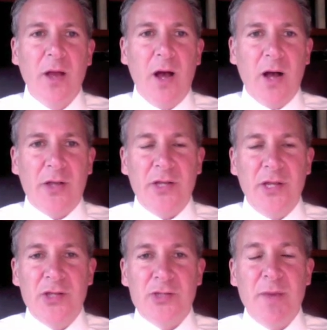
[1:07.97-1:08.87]
can
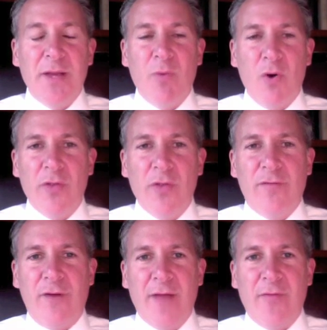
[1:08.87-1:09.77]
each make more than
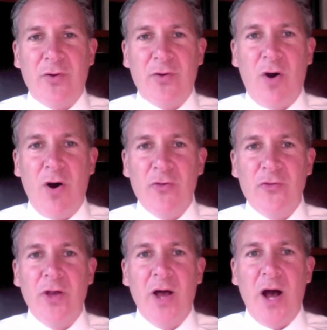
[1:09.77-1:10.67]
500
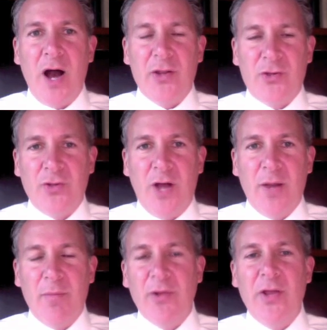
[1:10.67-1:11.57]
calls on
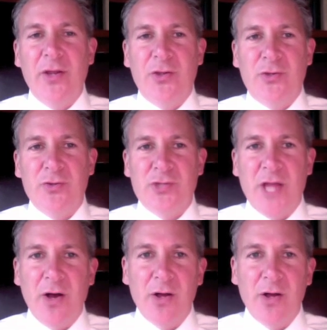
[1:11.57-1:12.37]
a Monday and a Tuesday